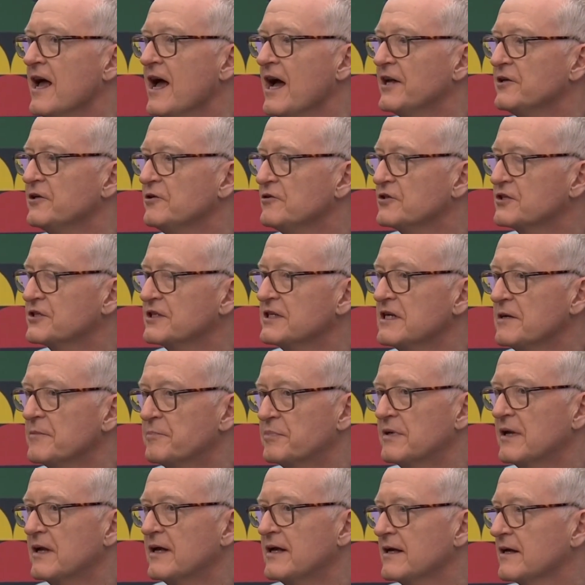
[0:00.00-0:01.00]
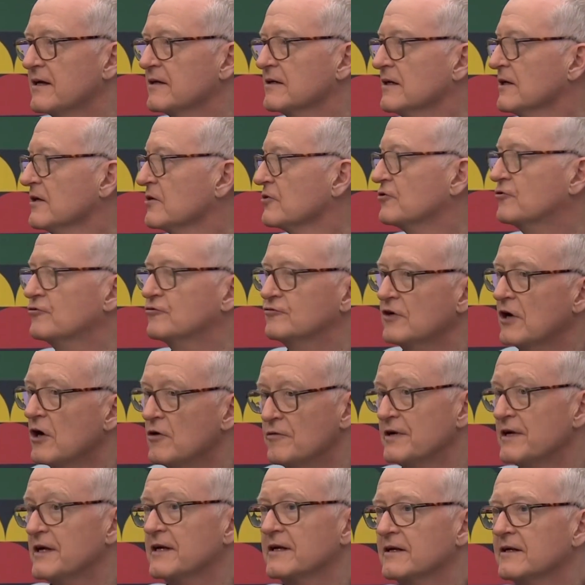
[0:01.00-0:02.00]
And you see a player
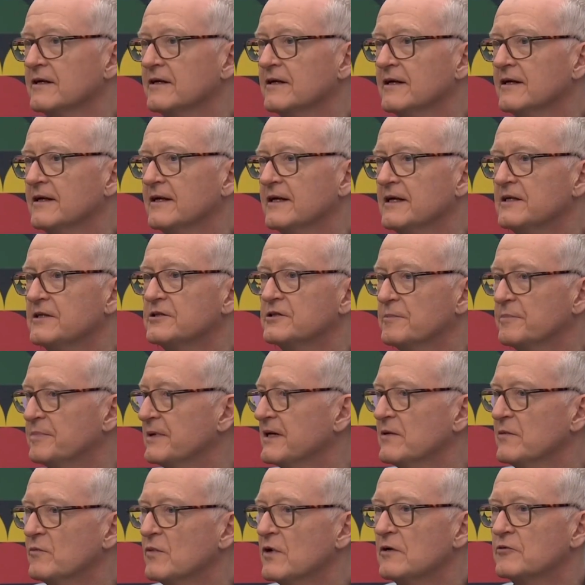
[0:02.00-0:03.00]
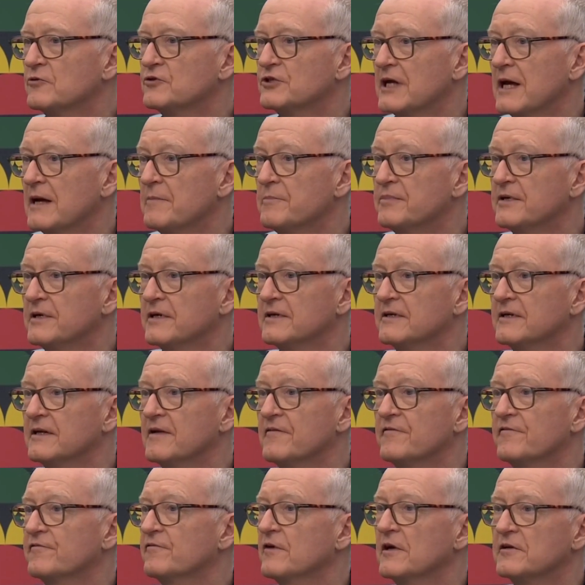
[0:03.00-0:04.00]
growing into being world champion
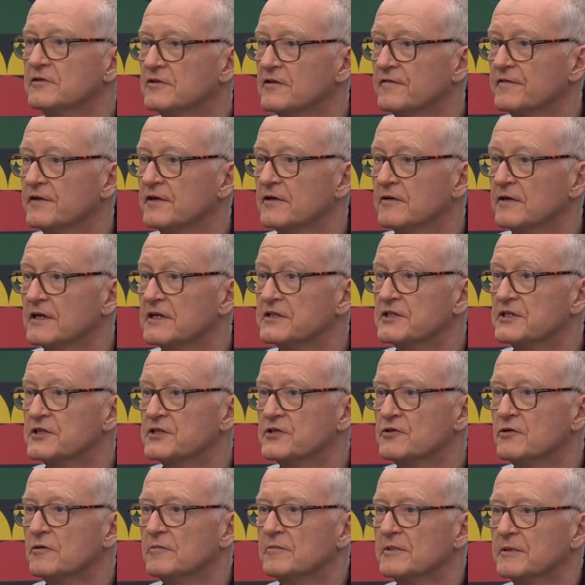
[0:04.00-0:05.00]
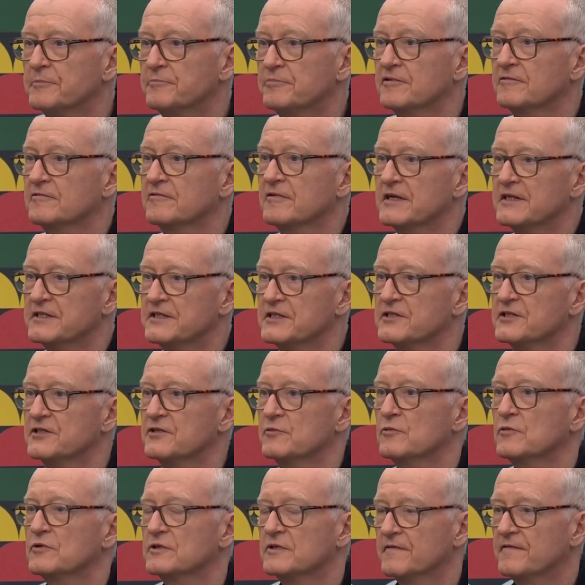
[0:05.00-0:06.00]
in front of you as this tournament progresses
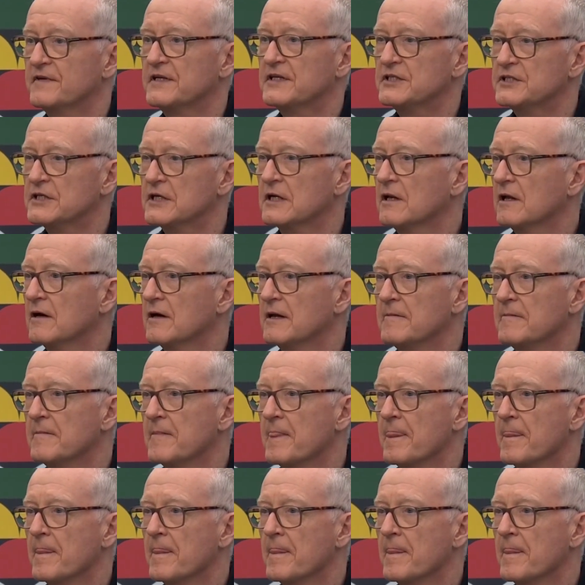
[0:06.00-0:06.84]
towards the finishing line.